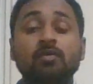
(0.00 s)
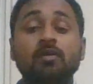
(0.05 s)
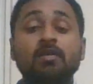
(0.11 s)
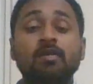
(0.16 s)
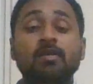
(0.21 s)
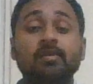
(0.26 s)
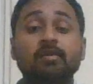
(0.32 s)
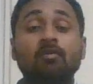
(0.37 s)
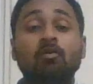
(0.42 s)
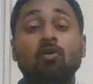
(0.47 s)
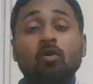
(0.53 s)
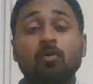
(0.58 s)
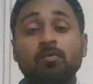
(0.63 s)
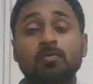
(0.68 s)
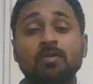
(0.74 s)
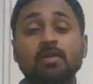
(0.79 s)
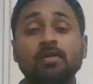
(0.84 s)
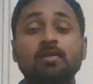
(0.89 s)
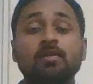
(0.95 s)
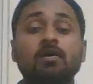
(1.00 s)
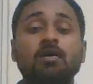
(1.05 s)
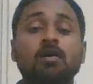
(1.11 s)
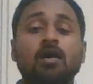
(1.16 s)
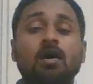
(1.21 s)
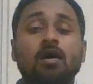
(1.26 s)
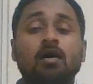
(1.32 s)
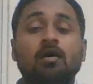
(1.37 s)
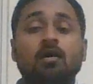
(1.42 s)
create an object,
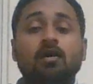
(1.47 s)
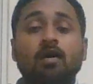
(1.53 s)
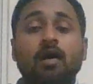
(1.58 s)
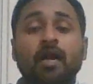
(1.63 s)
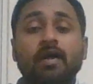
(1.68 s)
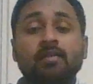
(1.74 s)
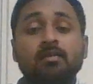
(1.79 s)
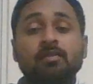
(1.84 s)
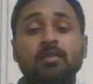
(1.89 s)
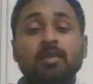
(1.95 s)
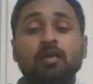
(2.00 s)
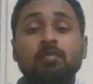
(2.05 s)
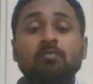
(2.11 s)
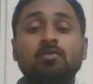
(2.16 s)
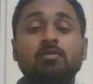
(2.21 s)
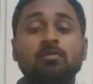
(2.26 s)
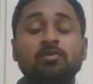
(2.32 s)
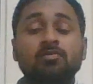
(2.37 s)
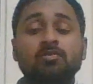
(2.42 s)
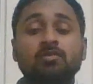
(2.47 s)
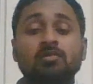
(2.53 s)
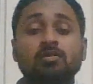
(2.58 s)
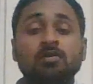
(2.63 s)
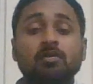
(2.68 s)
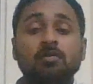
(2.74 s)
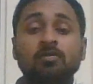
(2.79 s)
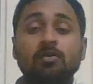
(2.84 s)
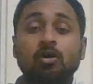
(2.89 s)
at the time the
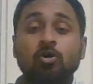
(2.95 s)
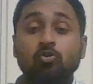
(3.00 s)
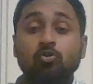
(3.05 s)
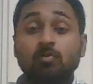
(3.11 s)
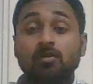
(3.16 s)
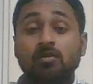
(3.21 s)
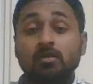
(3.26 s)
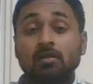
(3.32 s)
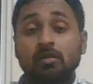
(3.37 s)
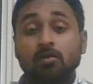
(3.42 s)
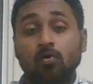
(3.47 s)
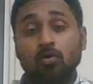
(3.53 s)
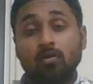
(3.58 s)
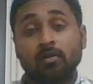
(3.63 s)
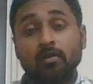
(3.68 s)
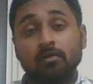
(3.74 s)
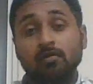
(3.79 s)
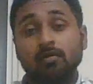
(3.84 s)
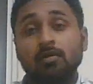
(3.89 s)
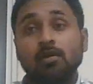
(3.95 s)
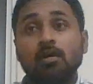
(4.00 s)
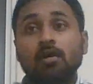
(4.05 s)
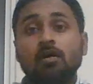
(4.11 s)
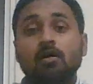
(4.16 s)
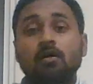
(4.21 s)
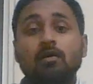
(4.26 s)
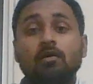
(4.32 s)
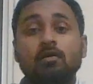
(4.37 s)
constructor is automatically called
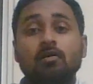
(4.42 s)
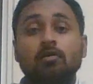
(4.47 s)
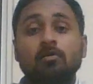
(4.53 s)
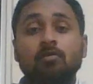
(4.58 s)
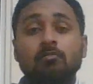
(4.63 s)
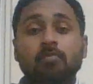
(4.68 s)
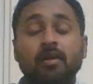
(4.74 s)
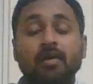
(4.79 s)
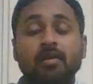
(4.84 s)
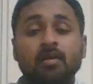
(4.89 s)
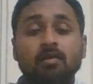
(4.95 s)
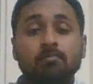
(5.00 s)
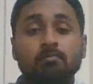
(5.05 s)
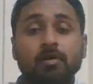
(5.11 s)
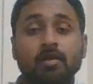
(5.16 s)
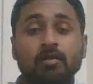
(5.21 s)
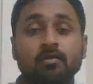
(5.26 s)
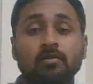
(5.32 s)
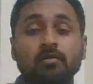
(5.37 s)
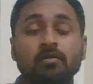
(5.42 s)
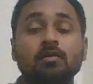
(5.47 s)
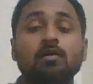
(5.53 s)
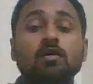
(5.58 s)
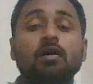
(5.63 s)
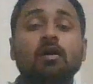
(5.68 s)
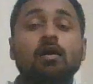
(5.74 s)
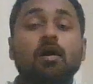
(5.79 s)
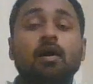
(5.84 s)
by compiler,
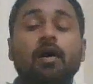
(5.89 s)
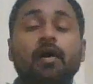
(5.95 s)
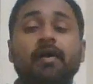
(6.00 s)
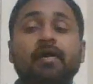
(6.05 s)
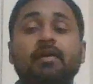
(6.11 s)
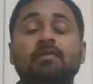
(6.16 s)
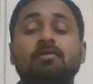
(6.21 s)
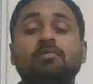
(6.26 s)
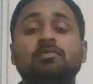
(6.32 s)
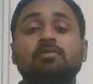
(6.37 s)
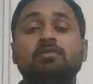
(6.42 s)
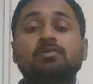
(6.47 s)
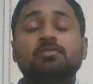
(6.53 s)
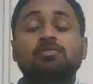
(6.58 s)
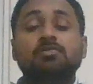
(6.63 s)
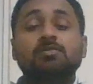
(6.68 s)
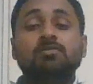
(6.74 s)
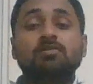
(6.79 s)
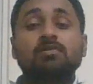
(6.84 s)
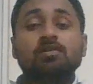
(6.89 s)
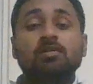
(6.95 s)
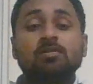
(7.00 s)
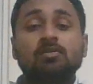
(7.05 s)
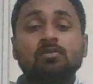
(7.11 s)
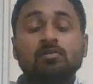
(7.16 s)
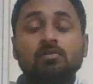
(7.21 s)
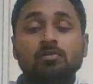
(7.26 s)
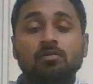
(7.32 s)
and constructor
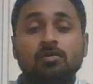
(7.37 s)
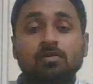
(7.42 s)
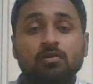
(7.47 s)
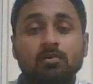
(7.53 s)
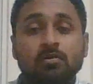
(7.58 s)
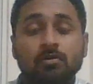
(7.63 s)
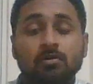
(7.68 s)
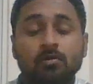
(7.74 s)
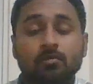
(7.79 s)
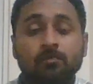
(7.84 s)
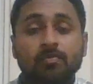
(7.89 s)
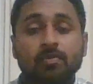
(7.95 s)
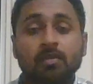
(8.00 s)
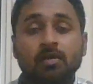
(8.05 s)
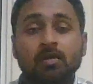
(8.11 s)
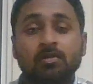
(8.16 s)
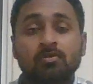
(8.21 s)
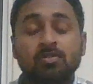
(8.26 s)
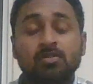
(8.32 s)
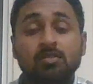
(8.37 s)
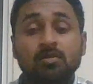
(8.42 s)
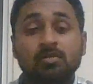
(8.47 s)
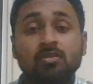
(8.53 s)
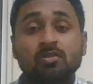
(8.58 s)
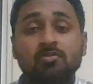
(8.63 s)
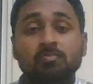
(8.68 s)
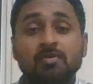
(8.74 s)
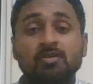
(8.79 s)
is a
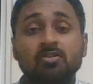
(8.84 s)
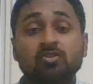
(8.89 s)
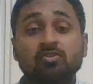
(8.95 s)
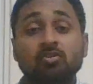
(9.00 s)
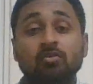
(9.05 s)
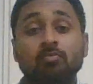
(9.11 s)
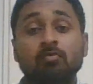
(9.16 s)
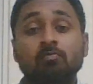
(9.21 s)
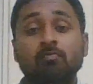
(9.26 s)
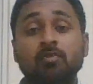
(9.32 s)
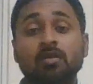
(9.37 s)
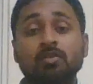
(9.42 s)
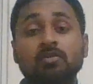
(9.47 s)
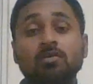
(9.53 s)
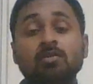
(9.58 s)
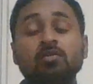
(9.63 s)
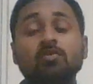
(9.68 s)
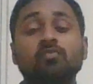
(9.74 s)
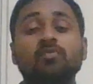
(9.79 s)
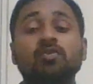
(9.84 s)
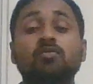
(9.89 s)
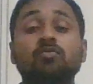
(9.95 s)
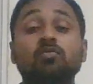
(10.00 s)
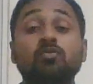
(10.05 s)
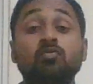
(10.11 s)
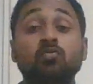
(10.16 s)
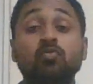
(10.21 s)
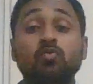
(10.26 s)
special type of method
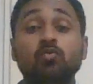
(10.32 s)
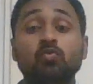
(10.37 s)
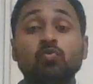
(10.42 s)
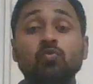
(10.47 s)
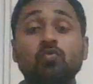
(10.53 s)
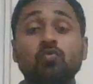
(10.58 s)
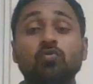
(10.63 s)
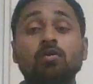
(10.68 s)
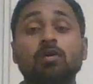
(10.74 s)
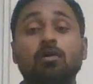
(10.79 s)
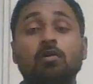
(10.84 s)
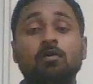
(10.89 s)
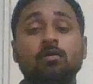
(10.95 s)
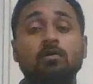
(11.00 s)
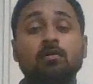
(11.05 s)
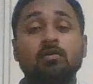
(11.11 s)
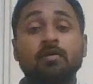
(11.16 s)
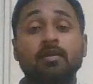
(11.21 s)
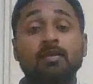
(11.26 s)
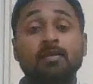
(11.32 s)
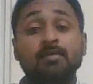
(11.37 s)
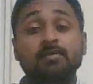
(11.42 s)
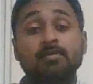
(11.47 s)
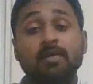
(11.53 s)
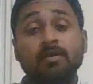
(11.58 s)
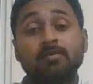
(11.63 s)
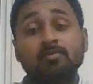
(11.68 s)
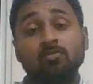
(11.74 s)
used to
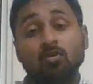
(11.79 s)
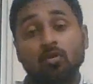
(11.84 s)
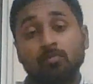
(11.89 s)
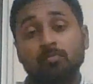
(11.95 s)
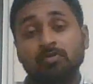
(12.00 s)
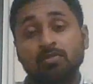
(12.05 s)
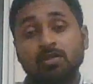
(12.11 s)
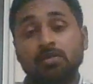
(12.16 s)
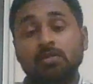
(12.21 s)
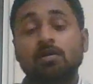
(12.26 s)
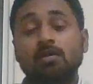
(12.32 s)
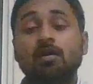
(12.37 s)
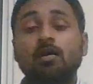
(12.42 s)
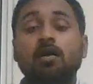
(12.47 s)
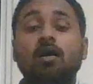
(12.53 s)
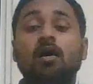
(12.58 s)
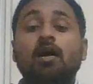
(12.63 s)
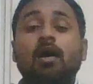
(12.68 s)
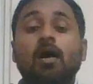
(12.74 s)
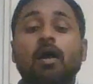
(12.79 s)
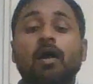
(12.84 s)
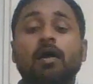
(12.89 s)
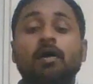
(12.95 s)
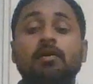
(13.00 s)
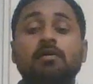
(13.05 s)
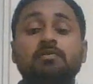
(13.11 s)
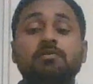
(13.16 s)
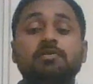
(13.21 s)
initialize the object,
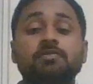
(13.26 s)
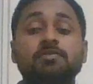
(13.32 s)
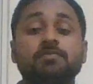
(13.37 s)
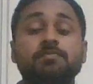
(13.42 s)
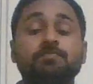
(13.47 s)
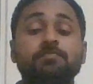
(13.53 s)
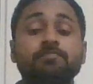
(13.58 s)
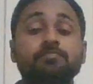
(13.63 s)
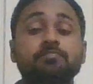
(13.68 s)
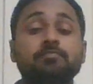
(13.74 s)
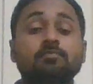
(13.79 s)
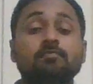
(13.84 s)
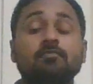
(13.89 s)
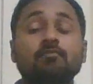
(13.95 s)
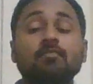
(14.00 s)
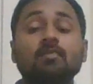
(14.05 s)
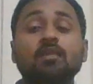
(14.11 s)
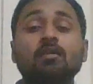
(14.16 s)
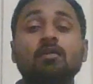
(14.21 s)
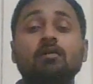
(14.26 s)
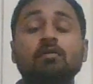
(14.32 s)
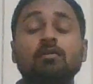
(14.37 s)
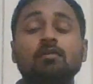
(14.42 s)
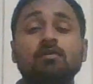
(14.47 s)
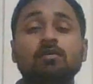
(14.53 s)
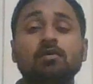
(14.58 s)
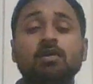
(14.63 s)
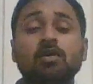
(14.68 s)
and
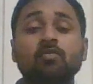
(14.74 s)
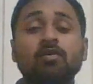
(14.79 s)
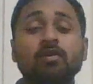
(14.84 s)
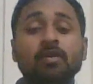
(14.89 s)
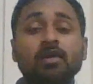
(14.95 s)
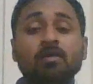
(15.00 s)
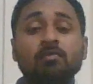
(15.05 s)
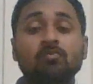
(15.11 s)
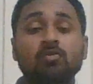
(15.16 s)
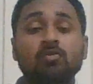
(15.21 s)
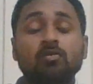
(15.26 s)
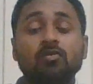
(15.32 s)
every time